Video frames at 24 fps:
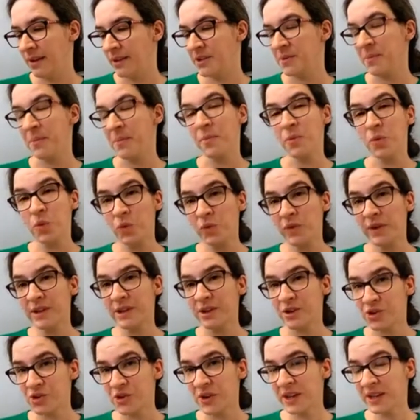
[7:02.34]
To move it,
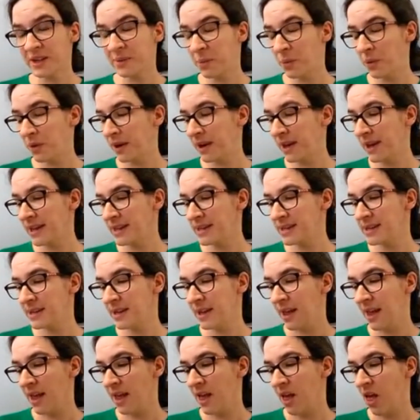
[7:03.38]
to transport it,
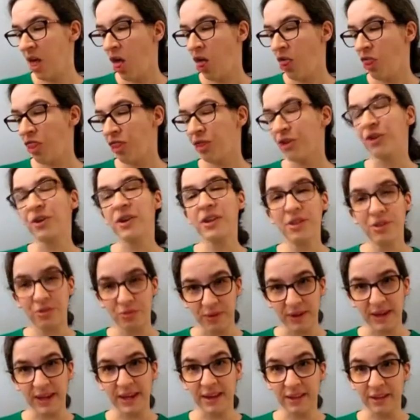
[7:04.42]

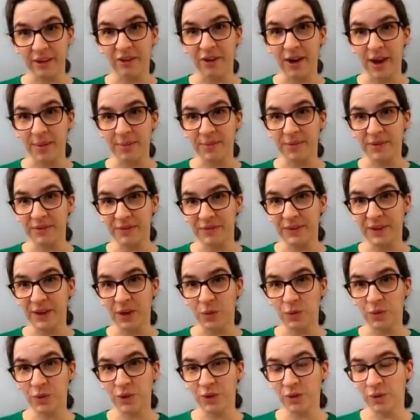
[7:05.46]
33 kilograms of
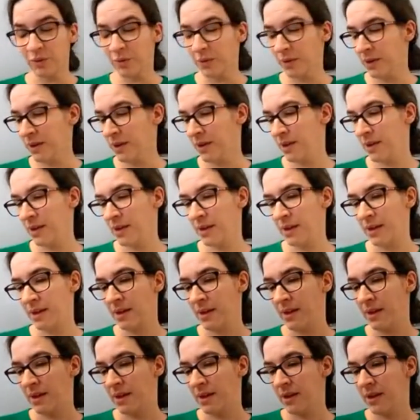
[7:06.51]
CO2.
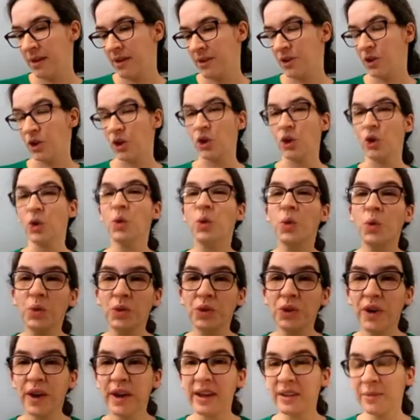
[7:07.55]
To
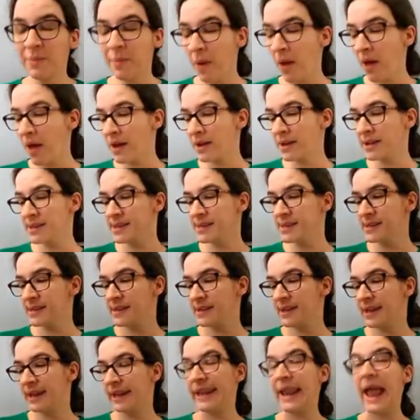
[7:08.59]
use your Xbox,
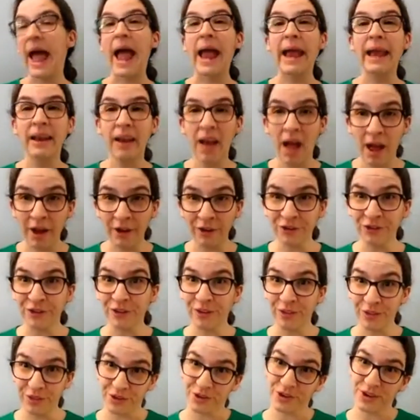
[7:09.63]

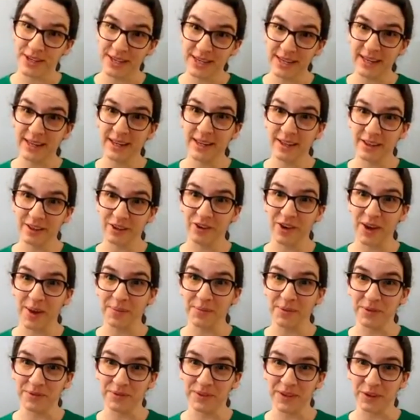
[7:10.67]
913
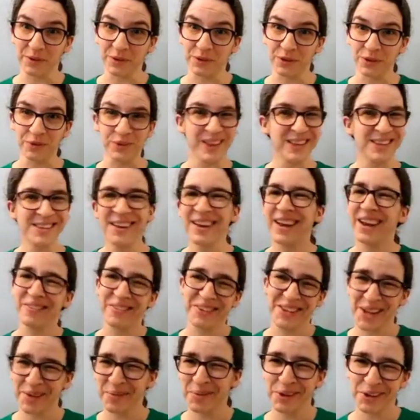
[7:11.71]
kilograms of CO2. That's not
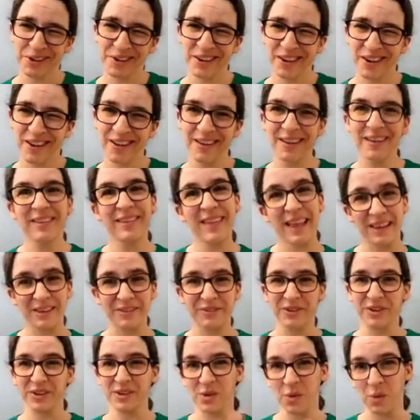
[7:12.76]
every time you turn it on, that's
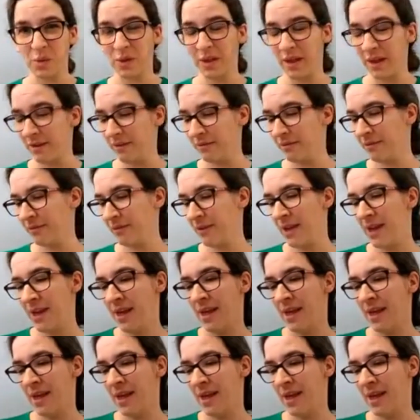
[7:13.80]
for its whole life.